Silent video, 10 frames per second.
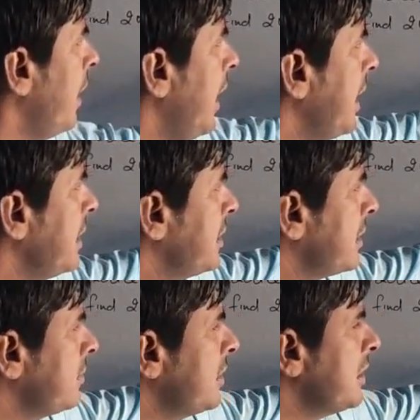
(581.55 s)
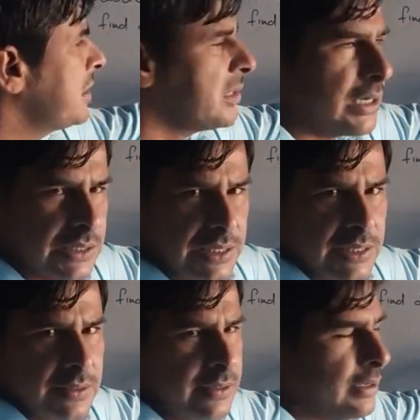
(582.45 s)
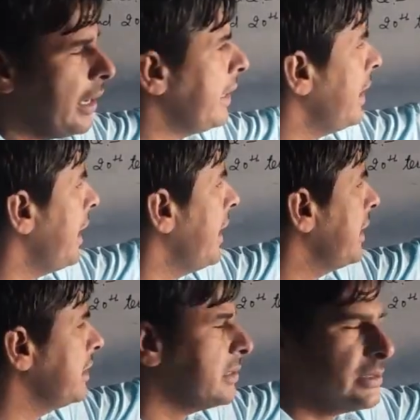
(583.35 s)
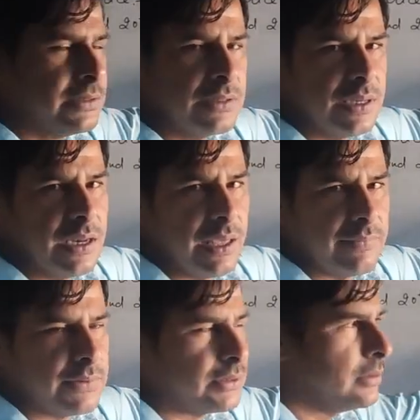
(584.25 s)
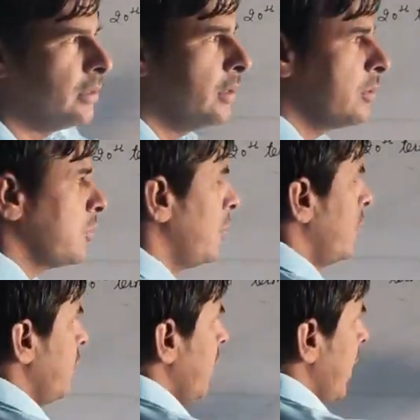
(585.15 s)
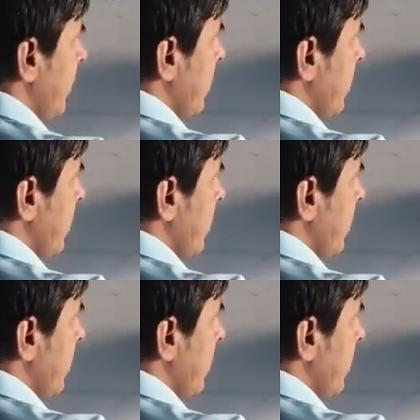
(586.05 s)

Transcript: nth term is 30 and n is 11. So we have